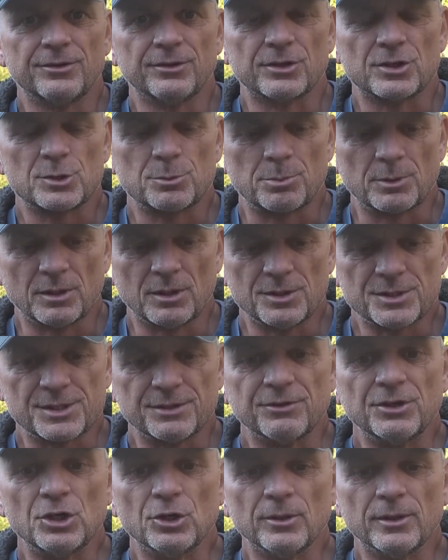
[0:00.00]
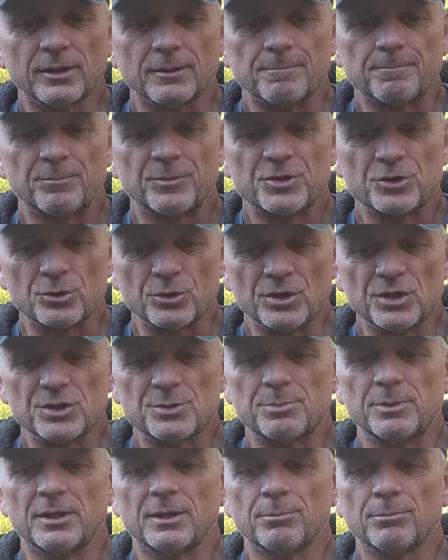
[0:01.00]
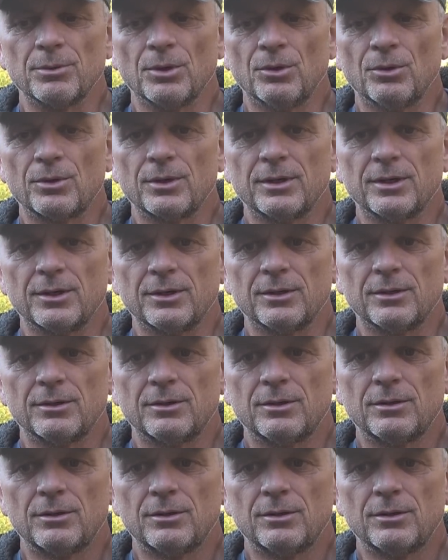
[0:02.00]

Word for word: their experience of hearing trees being broken and